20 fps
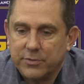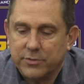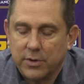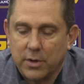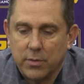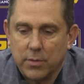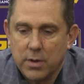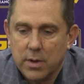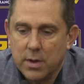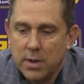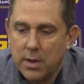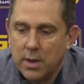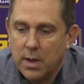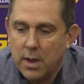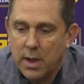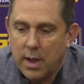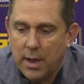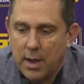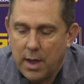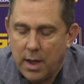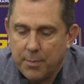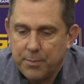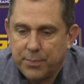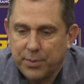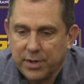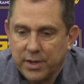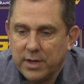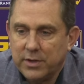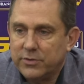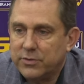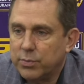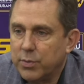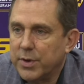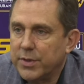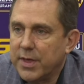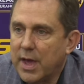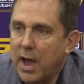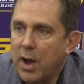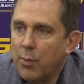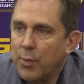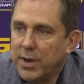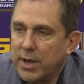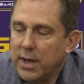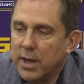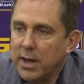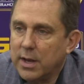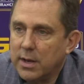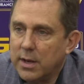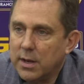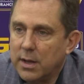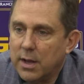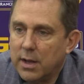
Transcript: So I'm pleased with how we did.